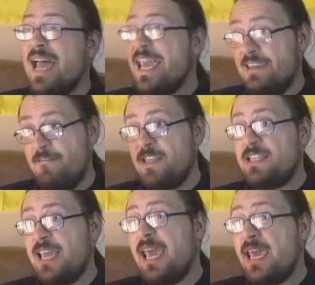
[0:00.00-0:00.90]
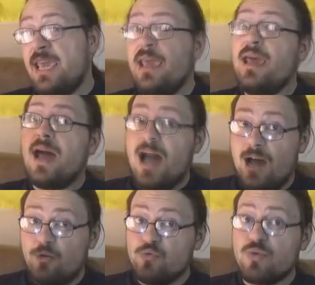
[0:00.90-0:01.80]
naivete,
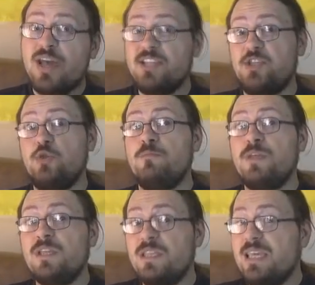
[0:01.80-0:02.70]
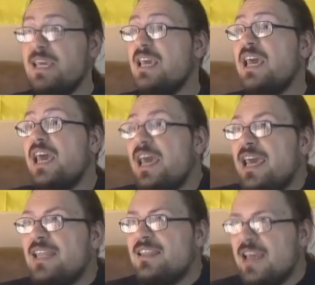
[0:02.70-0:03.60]
outright stupidity,
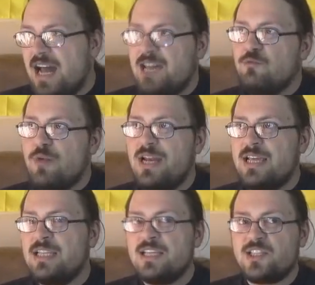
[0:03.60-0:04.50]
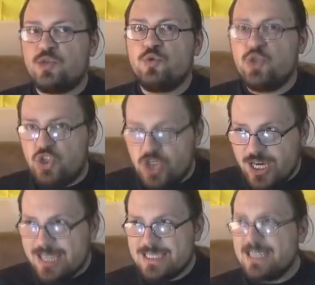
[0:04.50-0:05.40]
and the unwillingness to
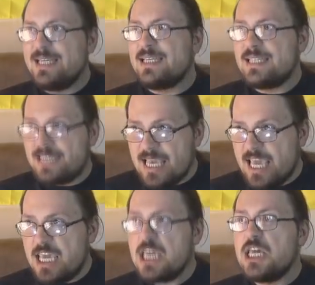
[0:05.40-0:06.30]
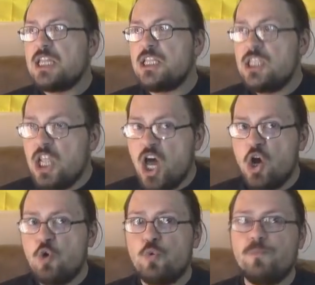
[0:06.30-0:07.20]
just say
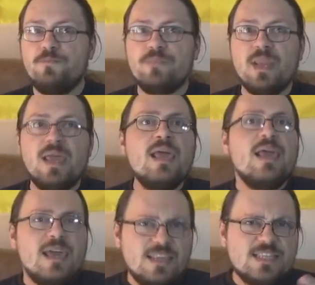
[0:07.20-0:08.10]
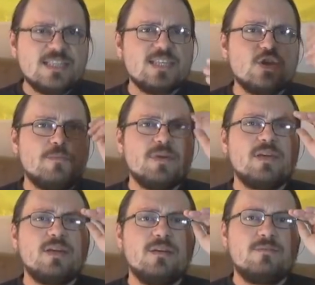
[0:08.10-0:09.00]
no. And this is the
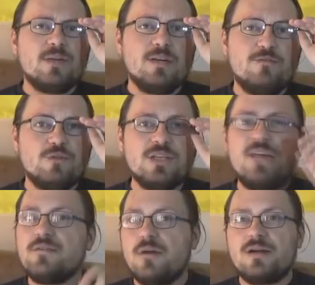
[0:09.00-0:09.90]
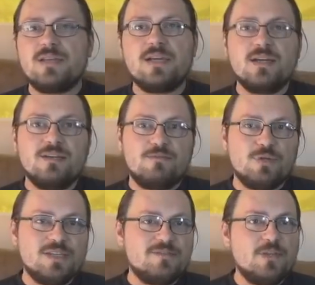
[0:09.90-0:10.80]
topic for another article
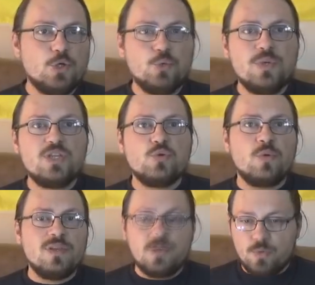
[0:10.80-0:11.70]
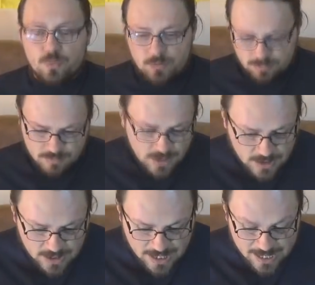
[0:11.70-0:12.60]
for this video, which, although,
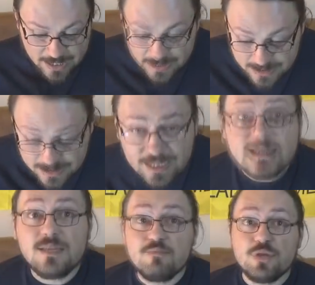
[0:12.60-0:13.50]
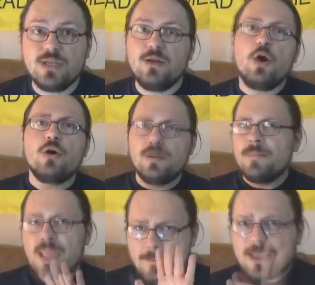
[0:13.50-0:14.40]
yeah, it's getting pretty long,
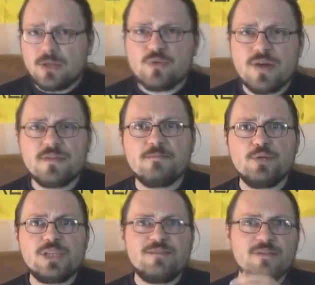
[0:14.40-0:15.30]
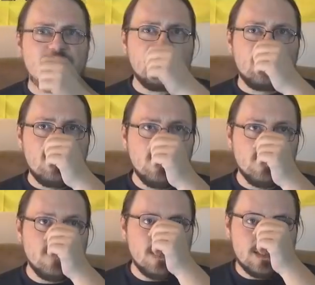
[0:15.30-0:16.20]
but I'd rather put everything
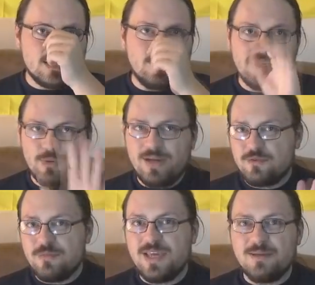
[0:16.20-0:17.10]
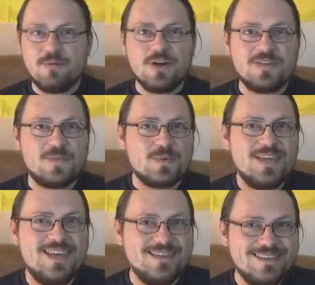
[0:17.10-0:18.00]
here so I don't have to make a part
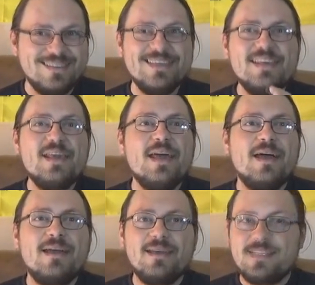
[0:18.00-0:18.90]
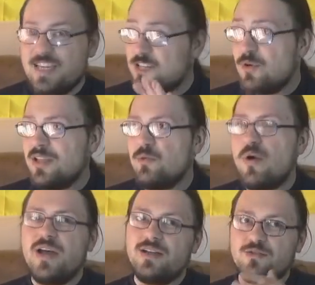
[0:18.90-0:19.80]
3. It takes quite a
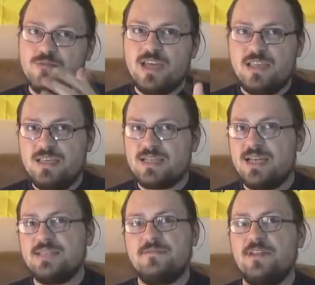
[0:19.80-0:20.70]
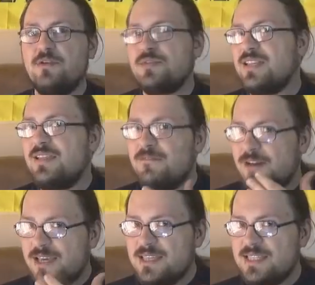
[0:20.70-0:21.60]
while to make these kinds of videos, and if
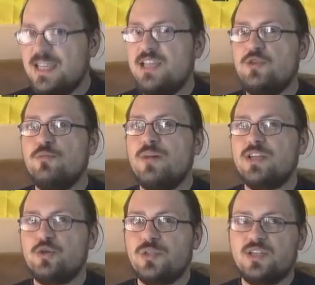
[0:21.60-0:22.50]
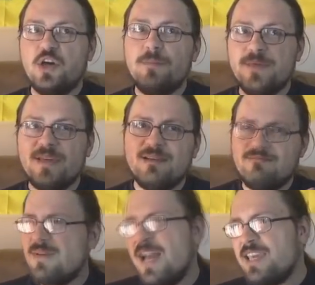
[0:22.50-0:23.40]
I stay too much on a topic,
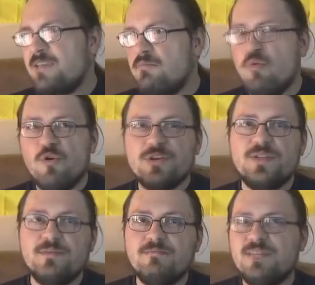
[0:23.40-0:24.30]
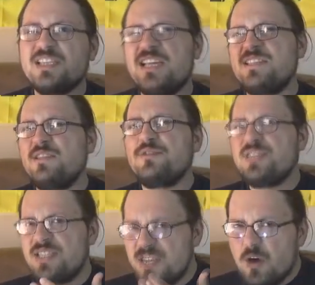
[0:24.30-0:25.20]
I get bored. Besides, there's
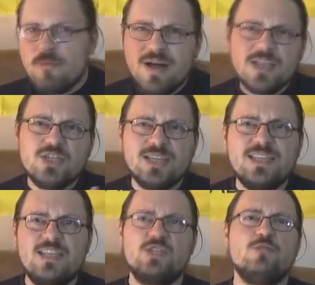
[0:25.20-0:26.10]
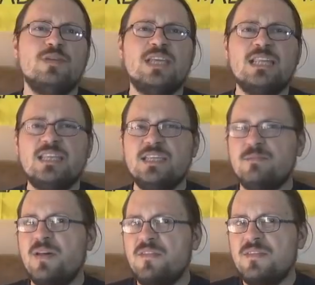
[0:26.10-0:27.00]
so much that needs to be done these
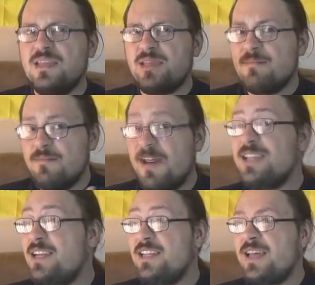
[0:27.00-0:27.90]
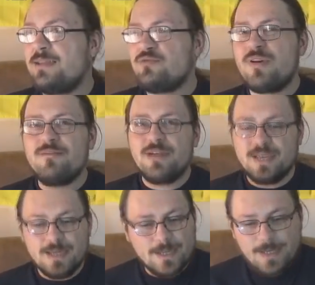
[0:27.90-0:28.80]
months that I'm finally not traveling.